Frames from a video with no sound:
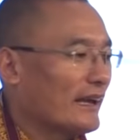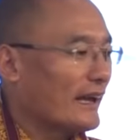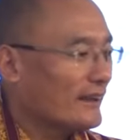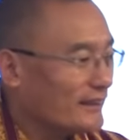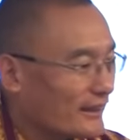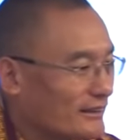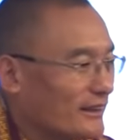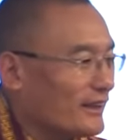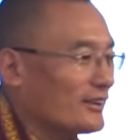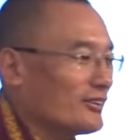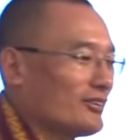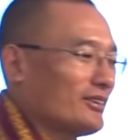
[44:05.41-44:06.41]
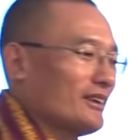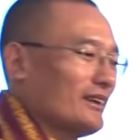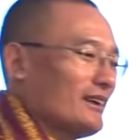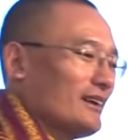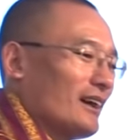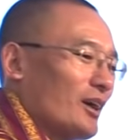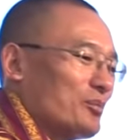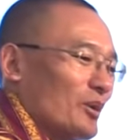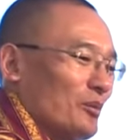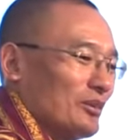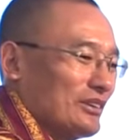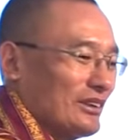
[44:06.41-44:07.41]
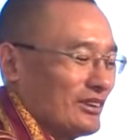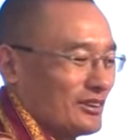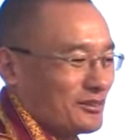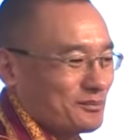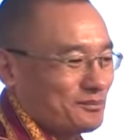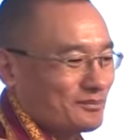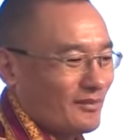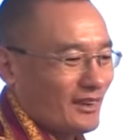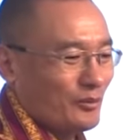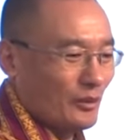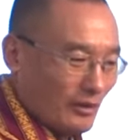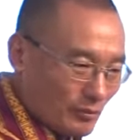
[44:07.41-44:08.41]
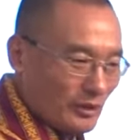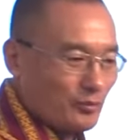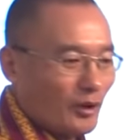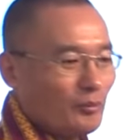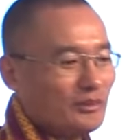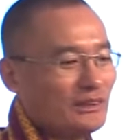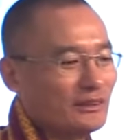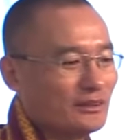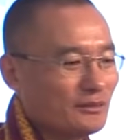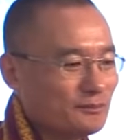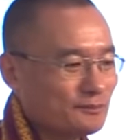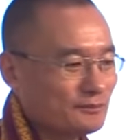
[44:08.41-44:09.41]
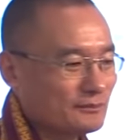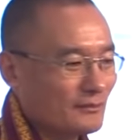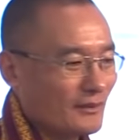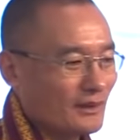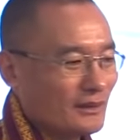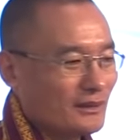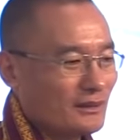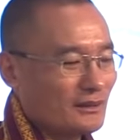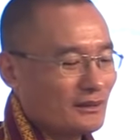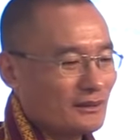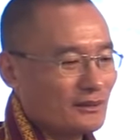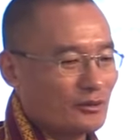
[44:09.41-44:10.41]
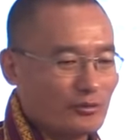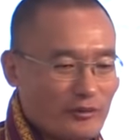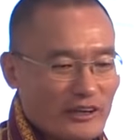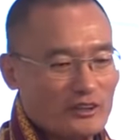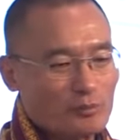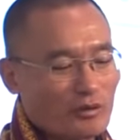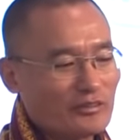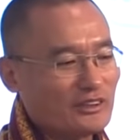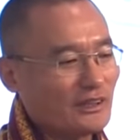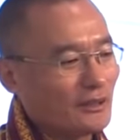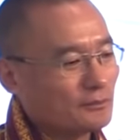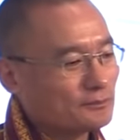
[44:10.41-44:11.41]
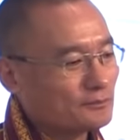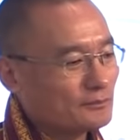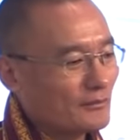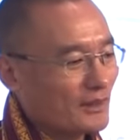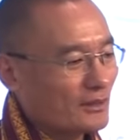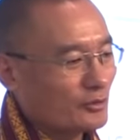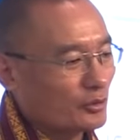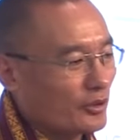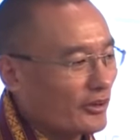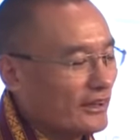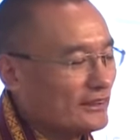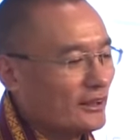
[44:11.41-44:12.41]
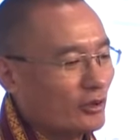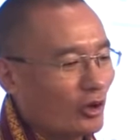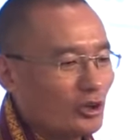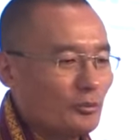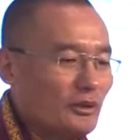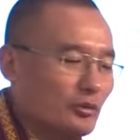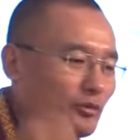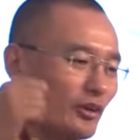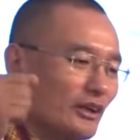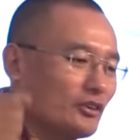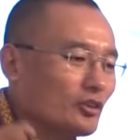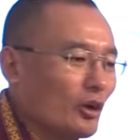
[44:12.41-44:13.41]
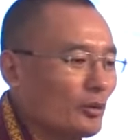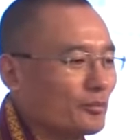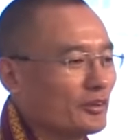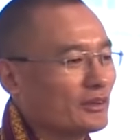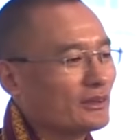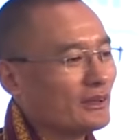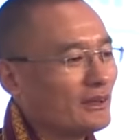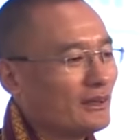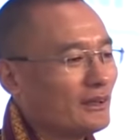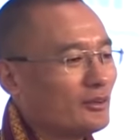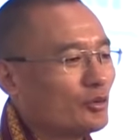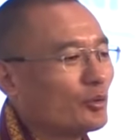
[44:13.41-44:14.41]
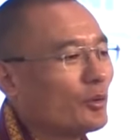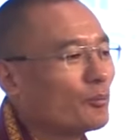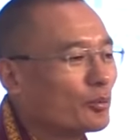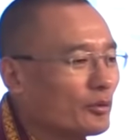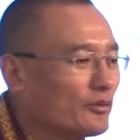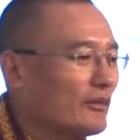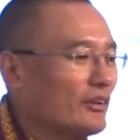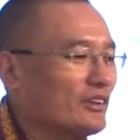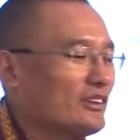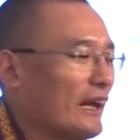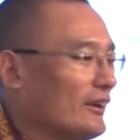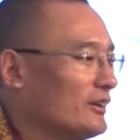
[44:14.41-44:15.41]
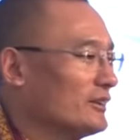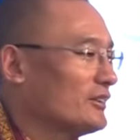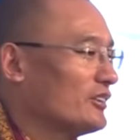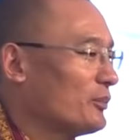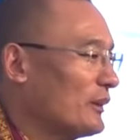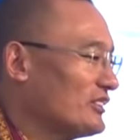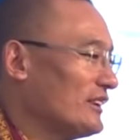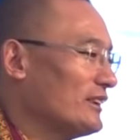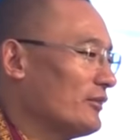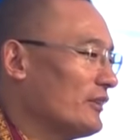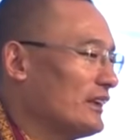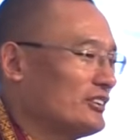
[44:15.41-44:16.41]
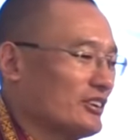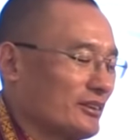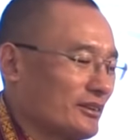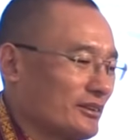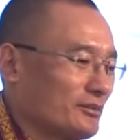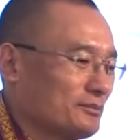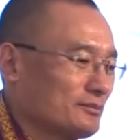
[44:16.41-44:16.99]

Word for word: And then there's our promises. We have made promises to fight poverty, to correct the economy, to create jobs, to improve living standards, especially in the villages.